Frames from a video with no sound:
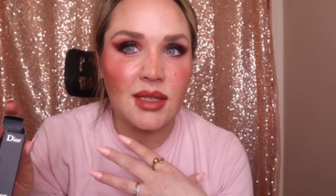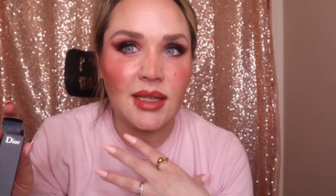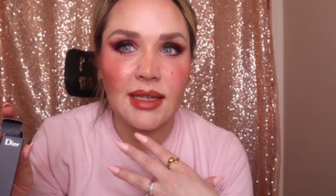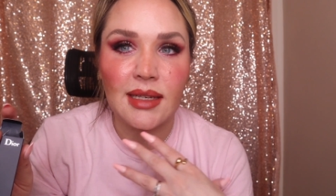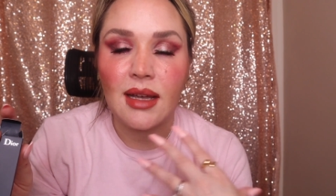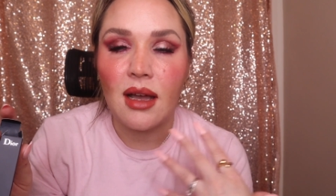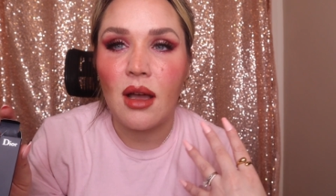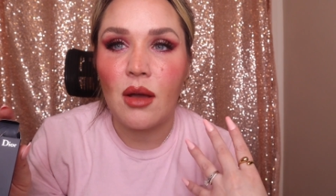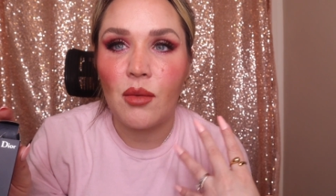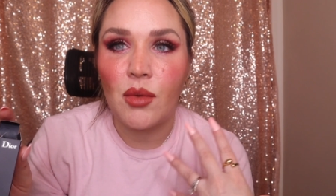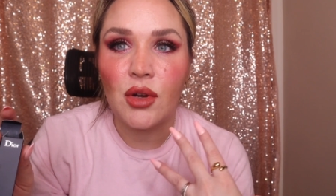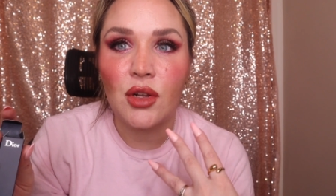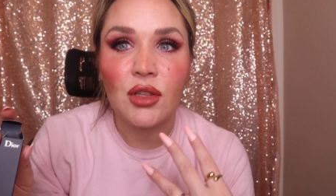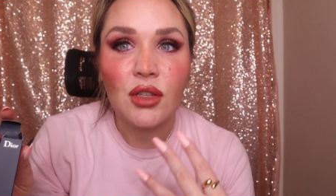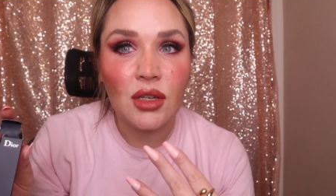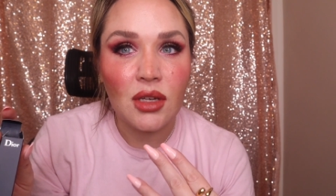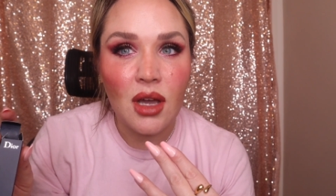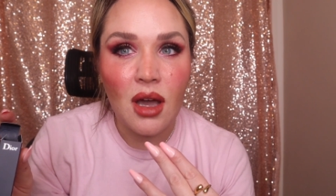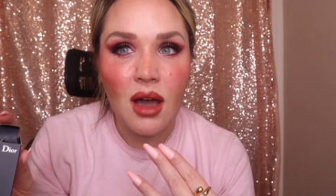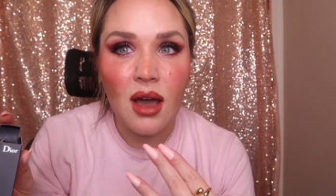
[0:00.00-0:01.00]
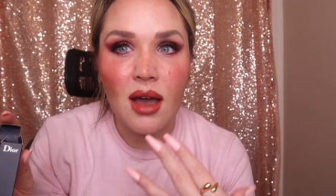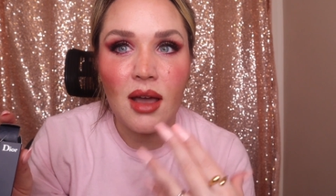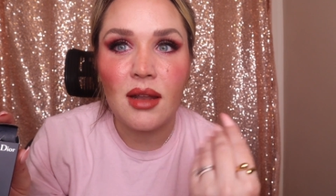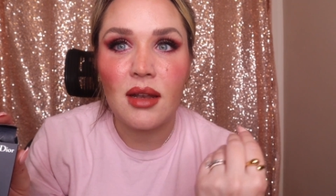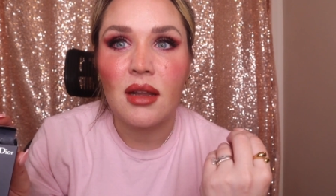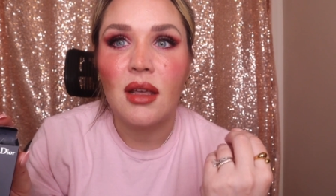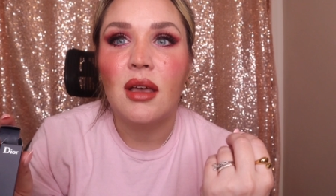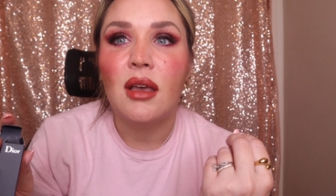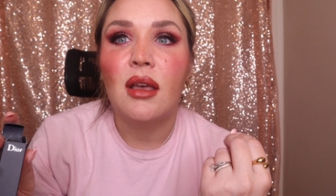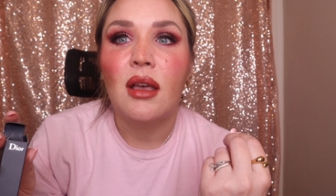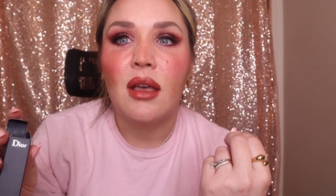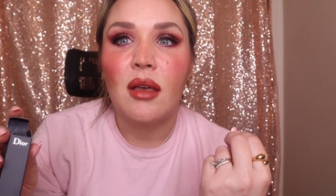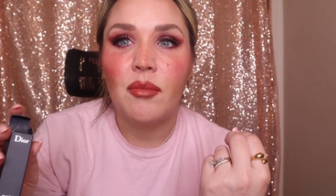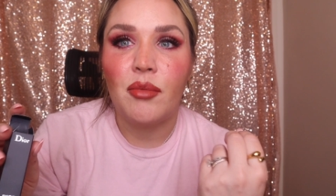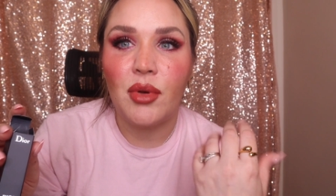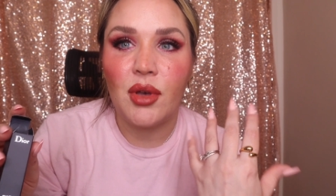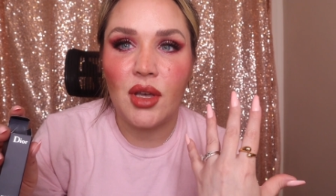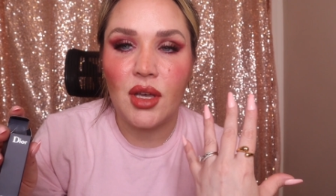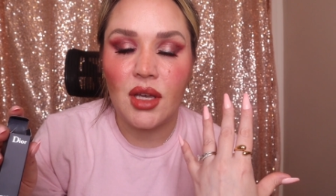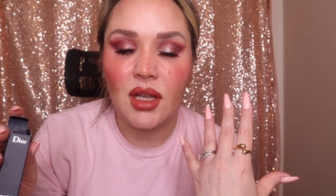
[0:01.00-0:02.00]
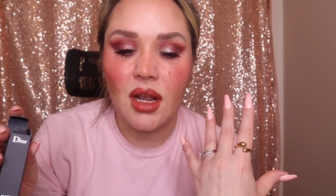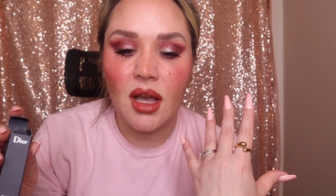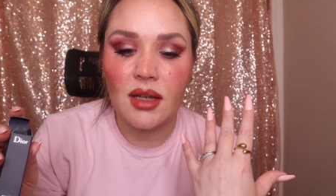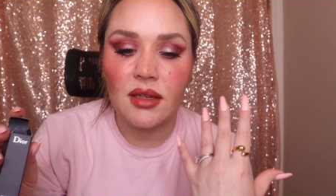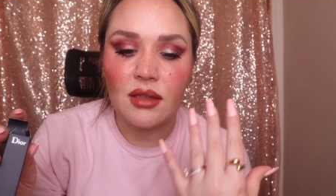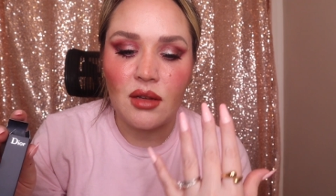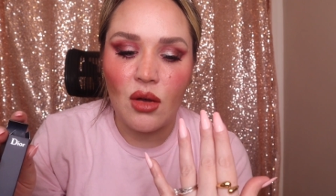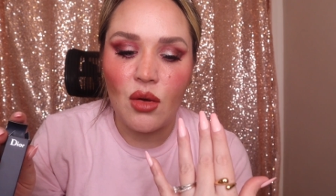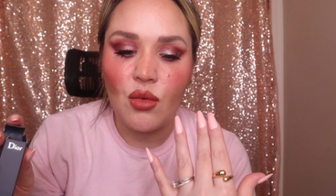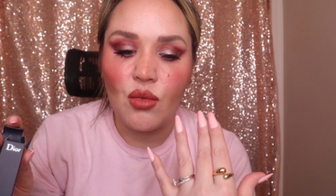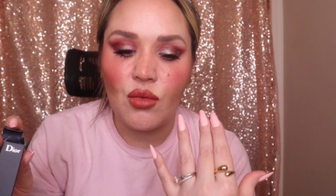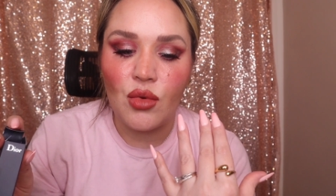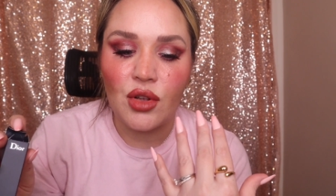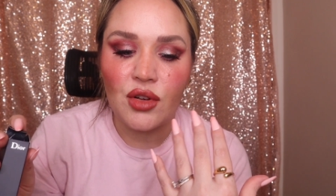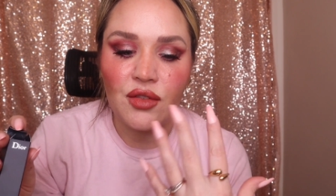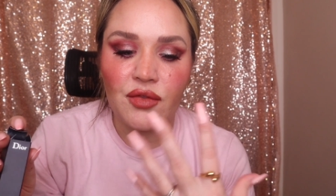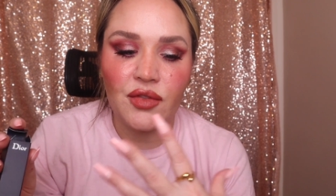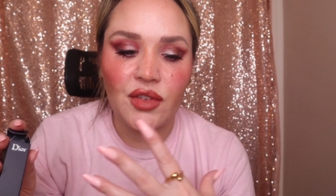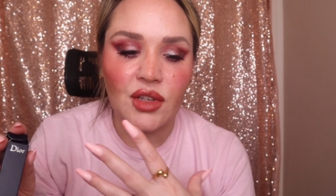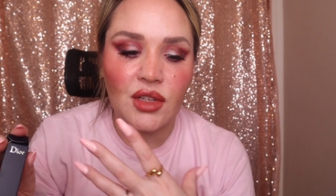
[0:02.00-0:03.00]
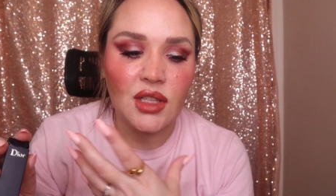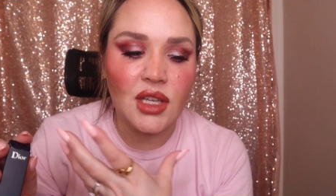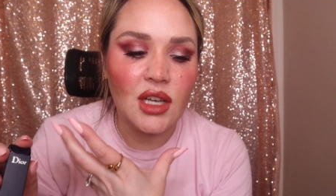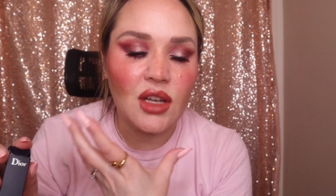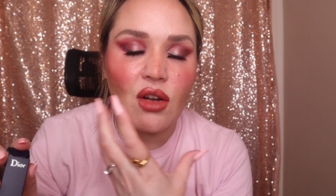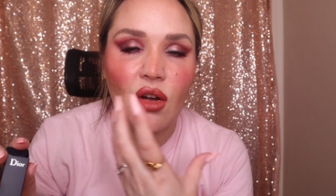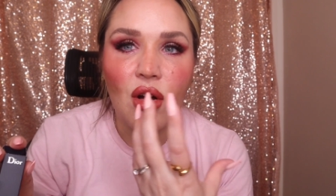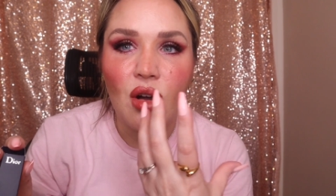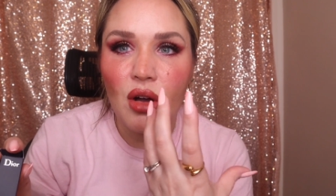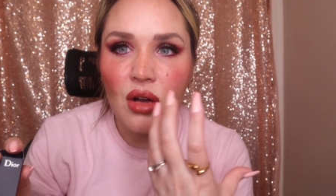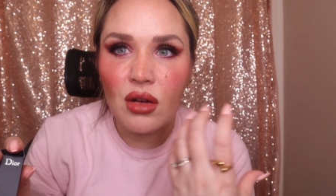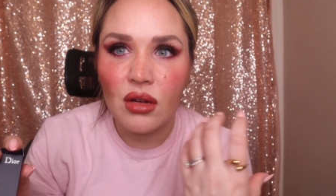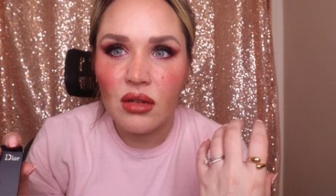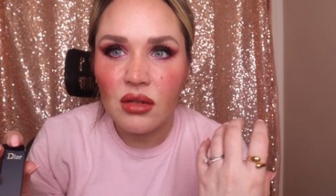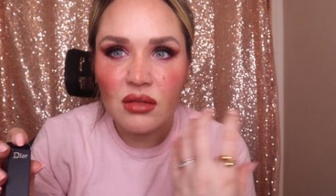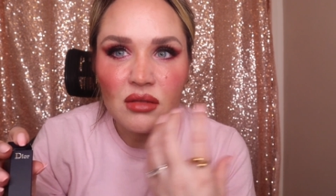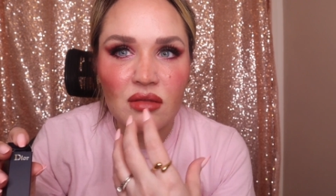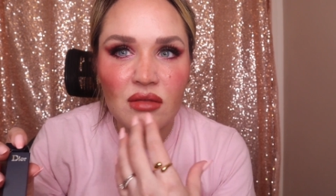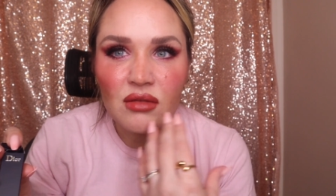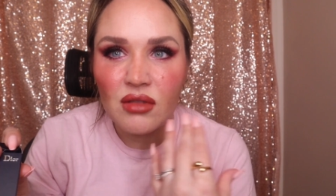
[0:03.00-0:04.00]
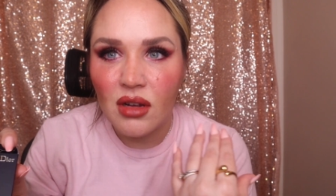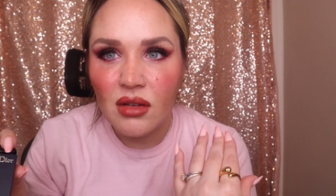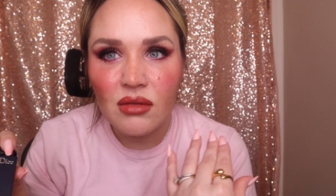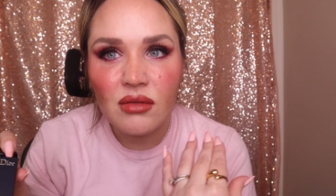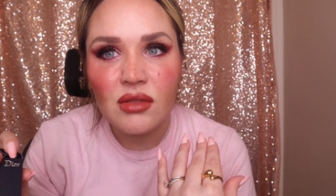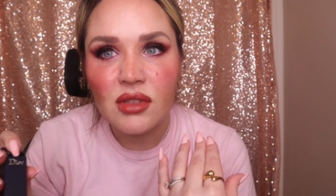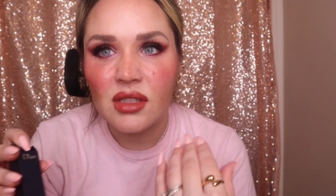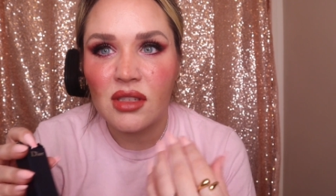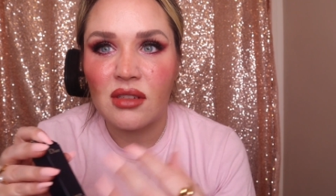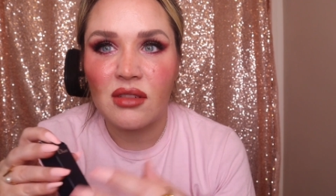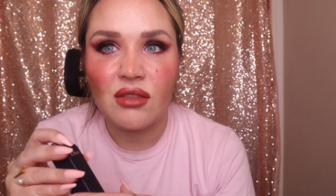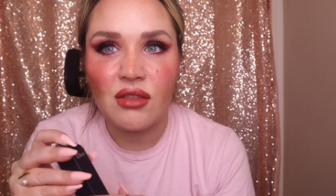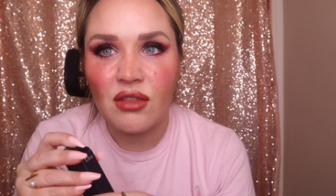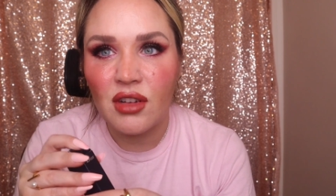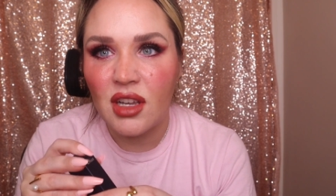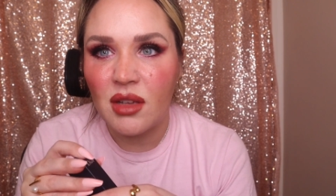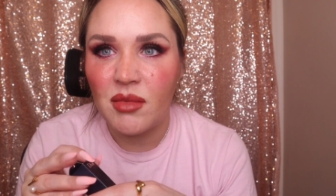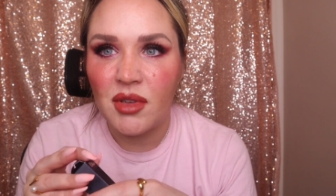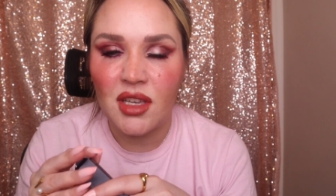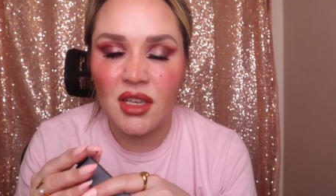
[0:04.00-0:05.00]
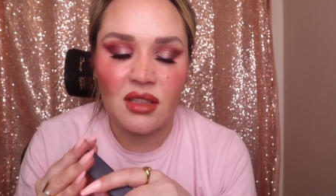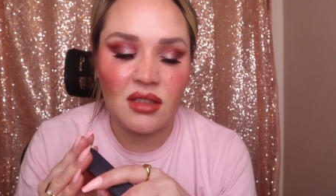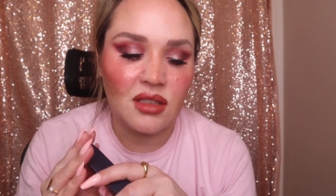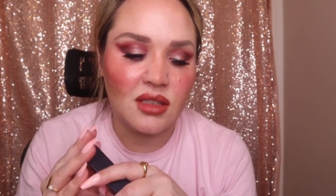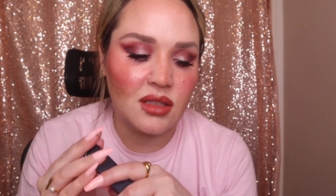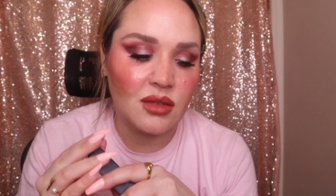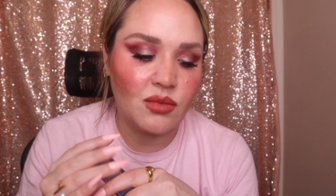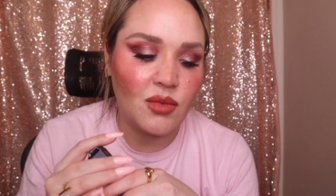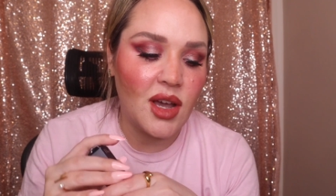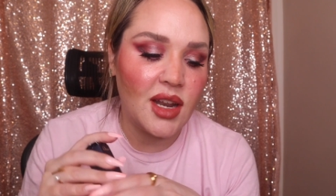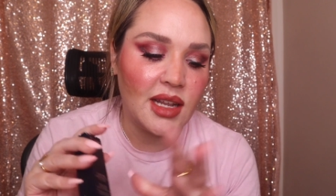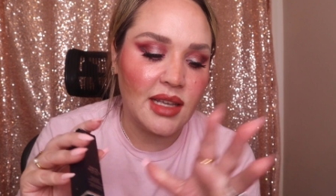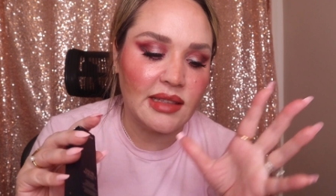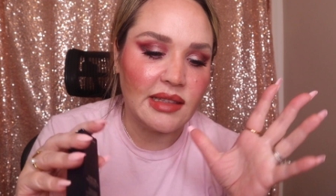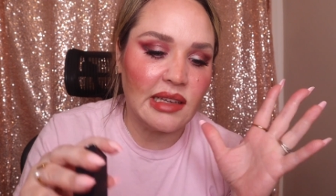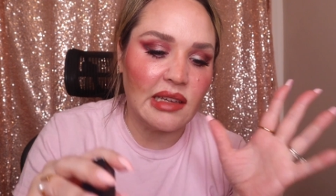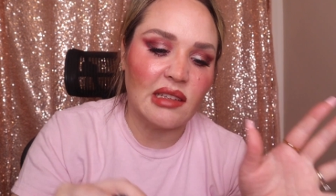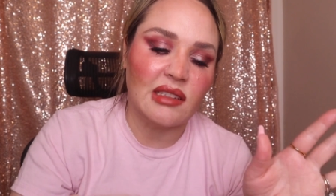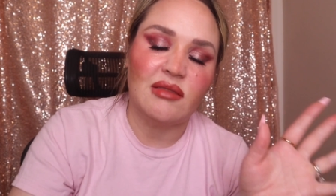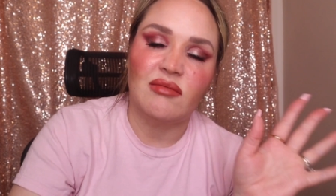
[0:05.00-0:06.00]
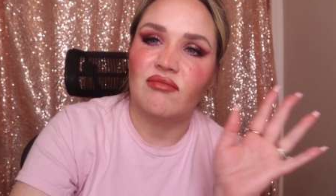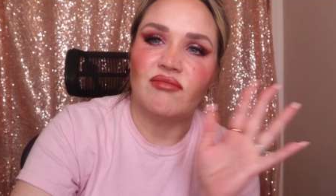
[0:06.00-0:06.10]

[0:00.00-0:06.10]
Like I wanna look hot, but I don't want to feel like all gross and creamy and sweaty like